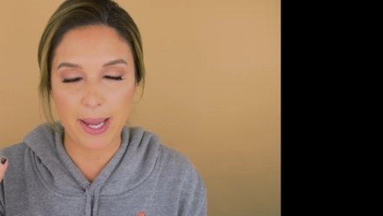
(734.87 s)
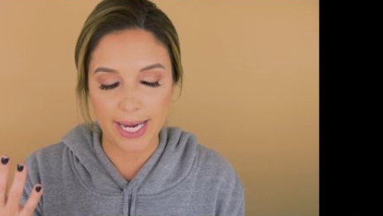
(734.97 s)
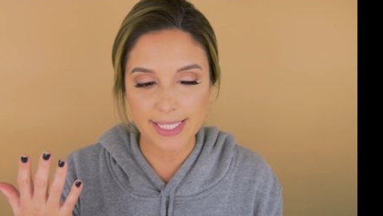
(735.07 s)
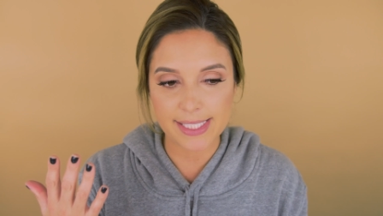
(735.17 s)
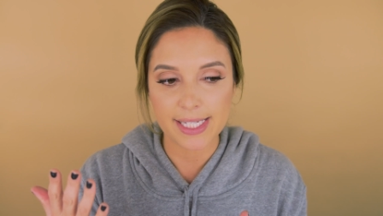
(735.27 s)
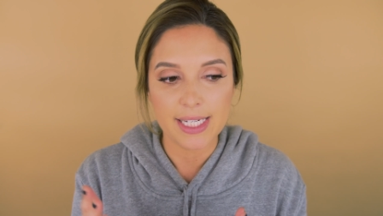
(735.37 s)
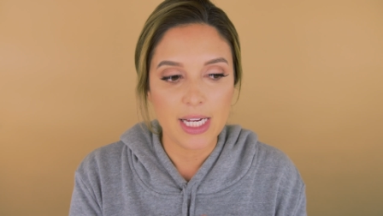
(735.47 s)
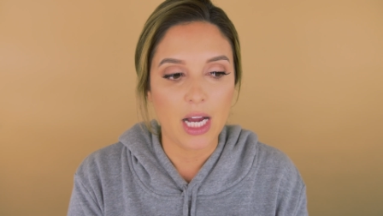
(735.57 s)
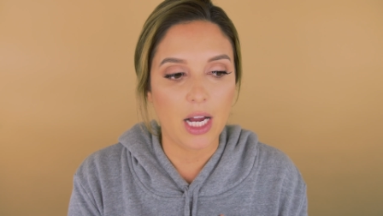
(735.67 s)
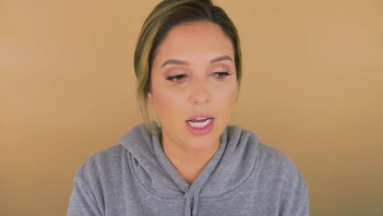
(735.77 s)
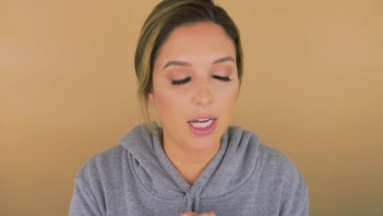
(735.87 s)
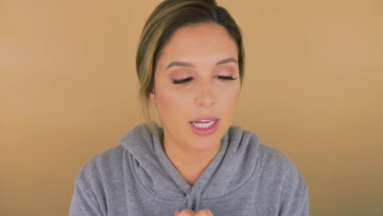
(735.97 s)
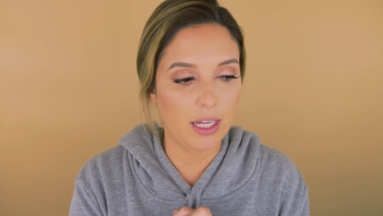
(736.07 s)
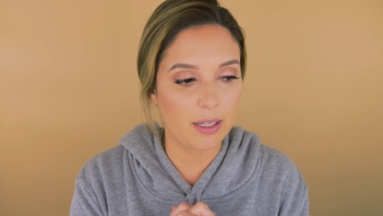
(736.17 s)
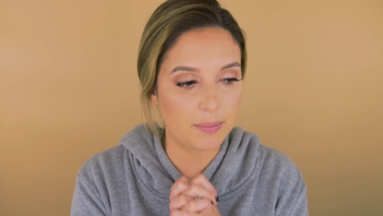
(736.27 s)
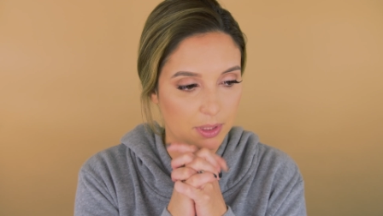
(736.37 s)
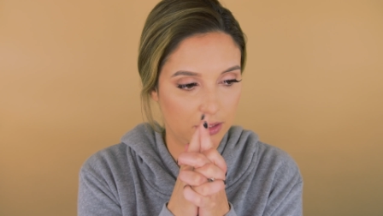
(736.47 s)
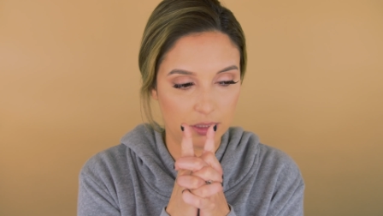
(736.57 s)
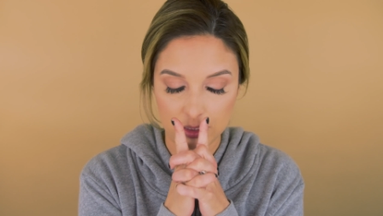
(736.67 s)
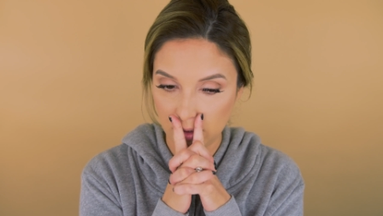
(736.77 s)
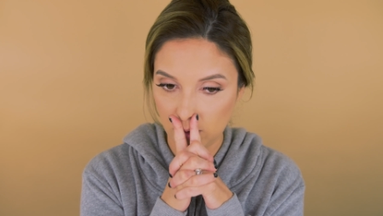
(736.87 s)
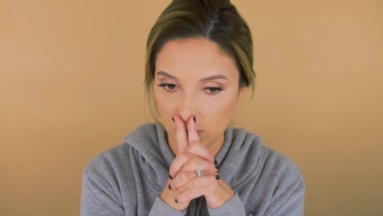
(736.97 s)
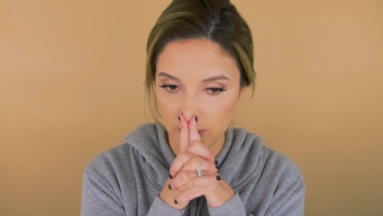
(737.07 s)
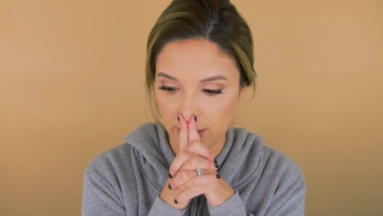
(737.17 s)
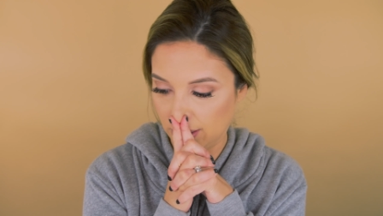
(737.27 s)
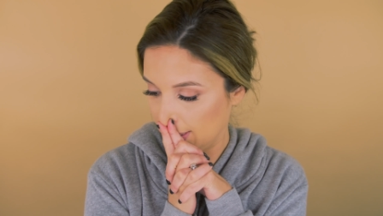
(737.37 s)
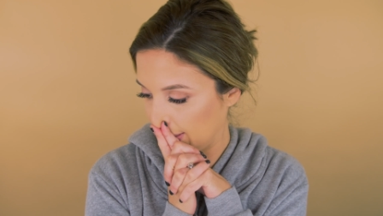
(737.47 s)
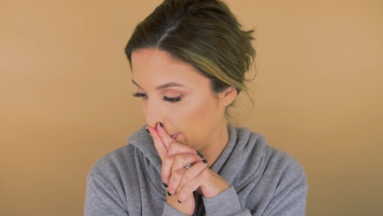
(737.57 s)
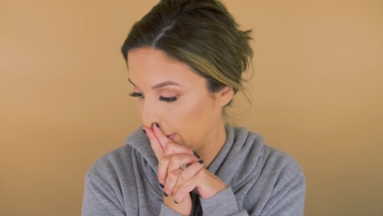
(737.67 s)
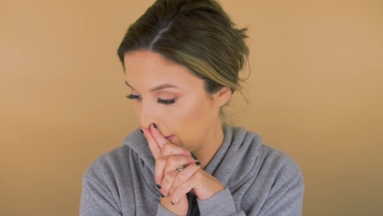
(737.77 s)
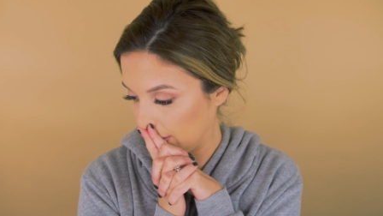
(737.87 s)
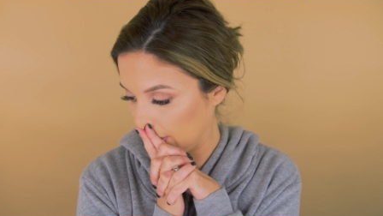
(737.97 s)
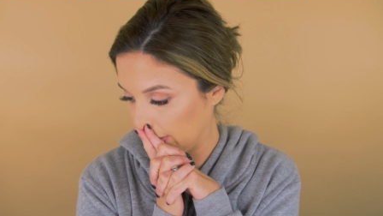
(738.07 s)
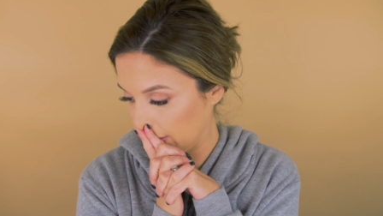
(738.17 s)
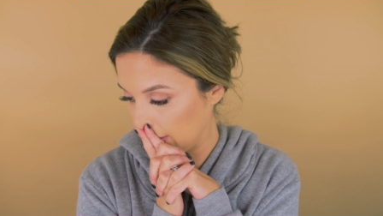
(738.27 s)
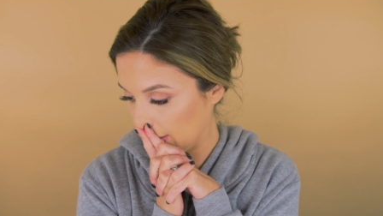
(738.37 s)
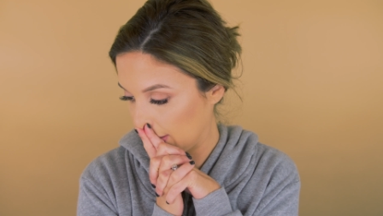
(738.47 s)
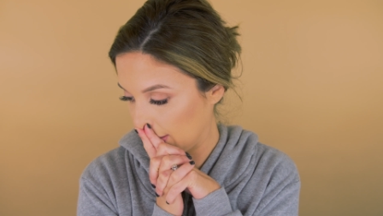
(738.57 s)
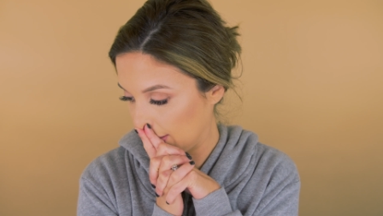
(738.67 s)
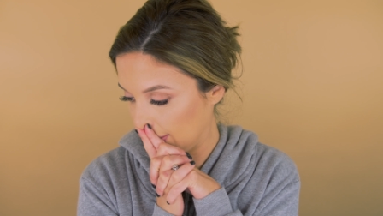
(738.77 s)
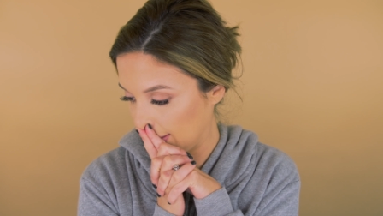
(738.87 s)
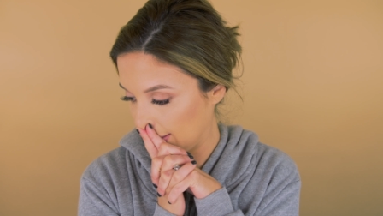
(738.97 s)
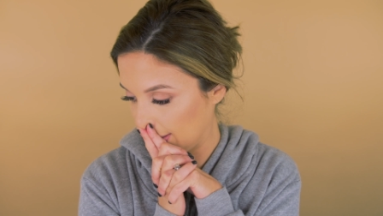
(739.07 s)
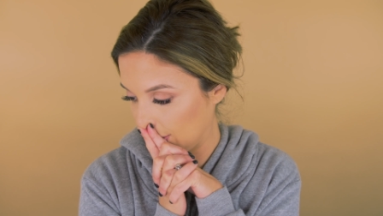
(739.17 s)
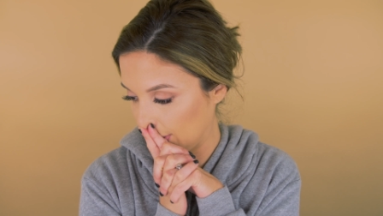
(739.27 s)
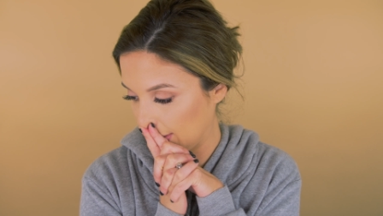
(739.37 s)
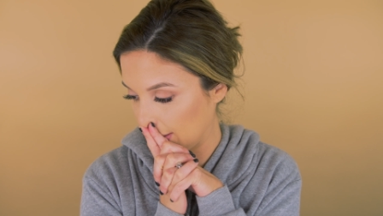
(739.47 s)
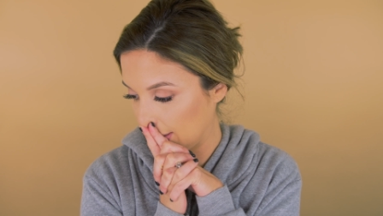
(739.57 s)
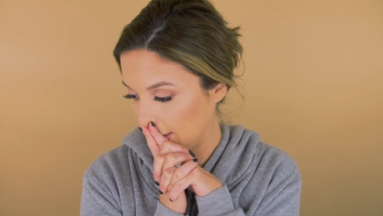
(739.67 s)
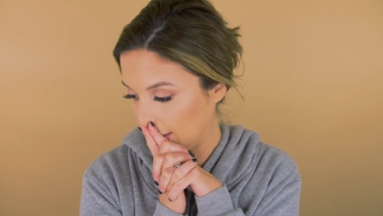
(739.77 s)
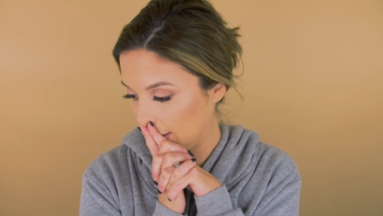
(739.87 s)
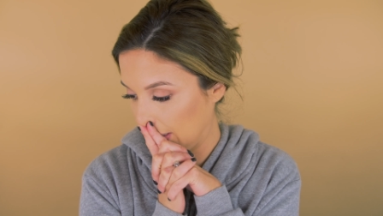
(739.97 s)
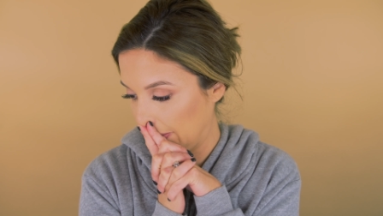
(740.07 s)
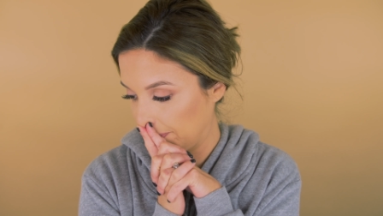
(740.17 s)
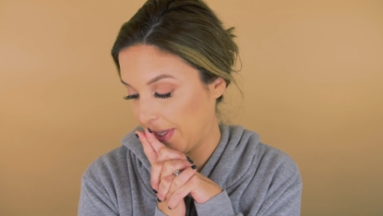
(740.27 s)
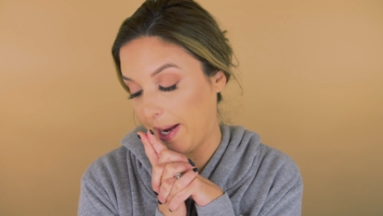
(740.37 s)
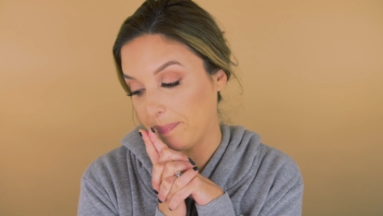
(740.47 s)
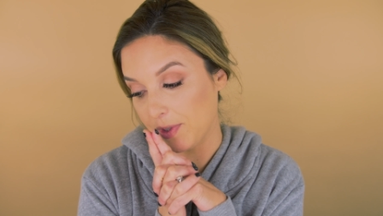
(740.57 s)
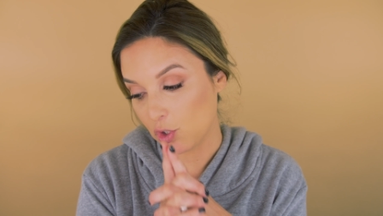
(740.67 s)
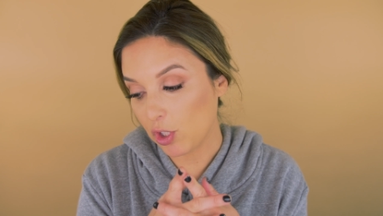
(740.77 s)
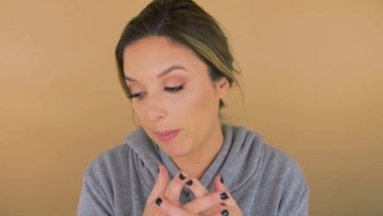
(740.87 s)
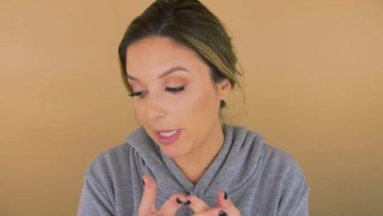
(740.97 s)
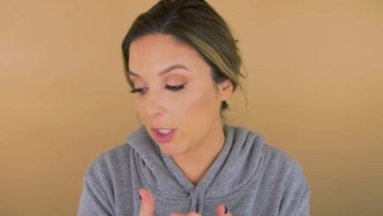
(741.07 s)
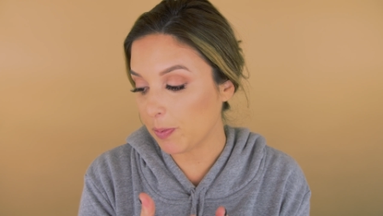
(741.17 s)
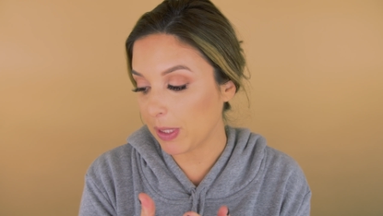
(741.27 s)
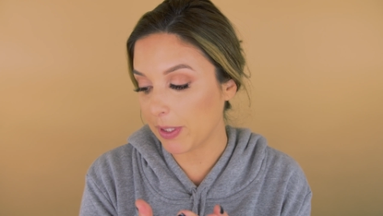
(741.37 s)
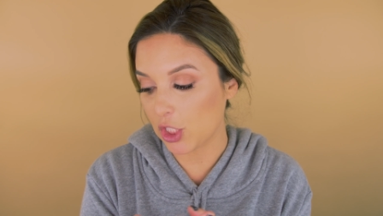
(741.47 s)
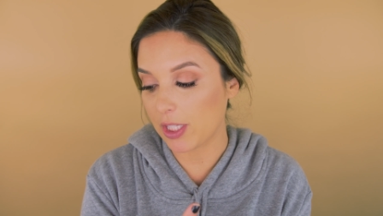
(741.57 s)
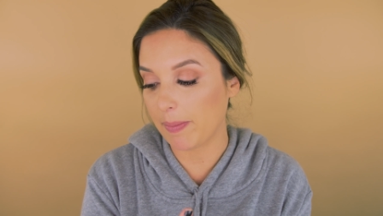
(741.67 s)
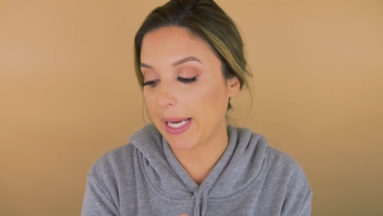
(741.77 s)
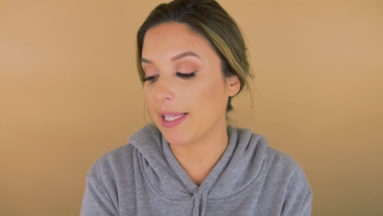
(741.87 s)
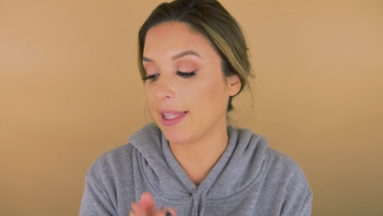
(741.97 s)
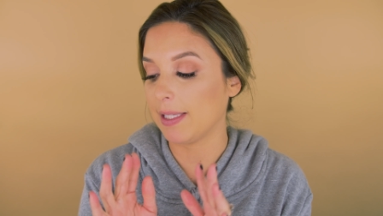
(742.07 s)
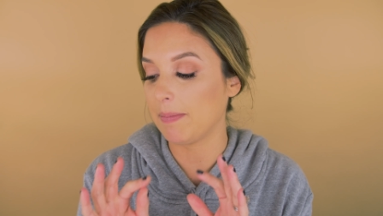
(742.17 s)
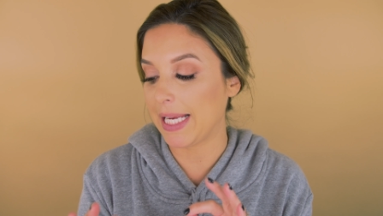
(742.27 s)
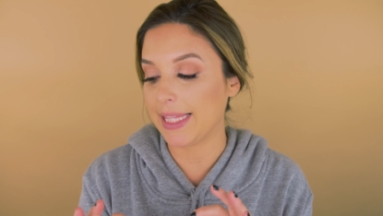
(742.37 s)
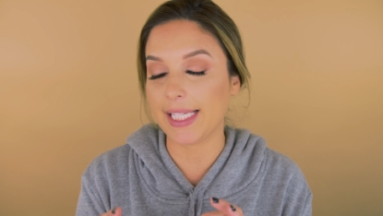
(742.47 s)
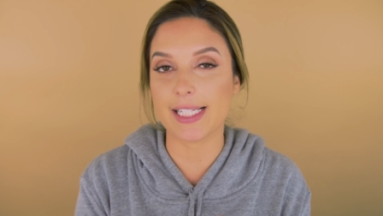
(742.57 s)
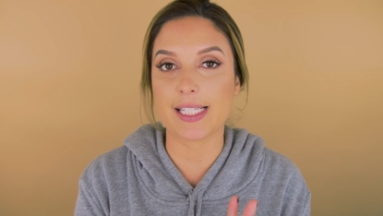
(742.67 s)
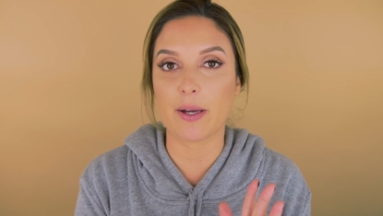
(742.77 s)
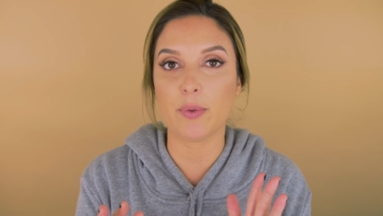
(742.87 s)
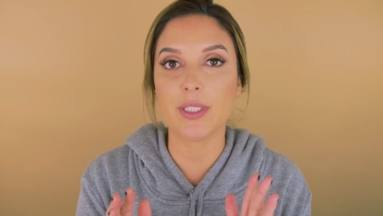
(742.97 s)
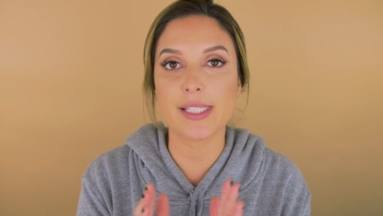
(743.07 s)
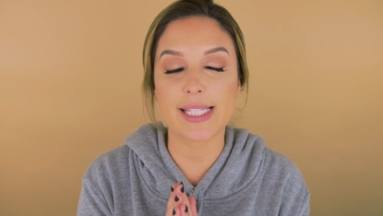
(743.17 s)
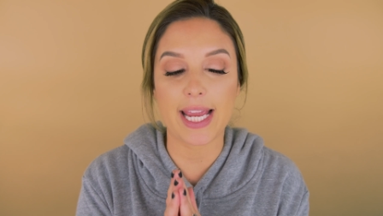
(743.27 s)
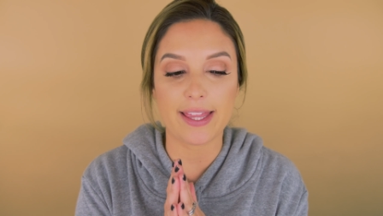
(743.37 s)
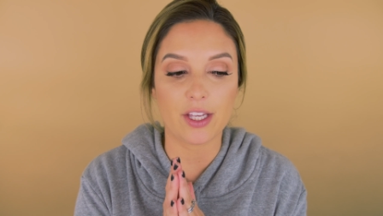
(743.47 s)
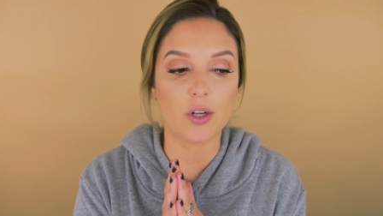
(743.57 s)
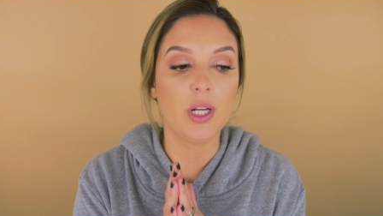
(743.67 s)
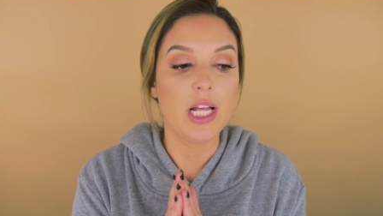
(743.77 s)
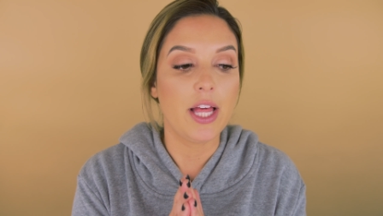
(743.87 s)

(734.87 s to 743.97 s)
matte. Um, what else? Let me look what else, what else, what else? Yeah, so I mean, that's pretty much the, the main things. I will say though,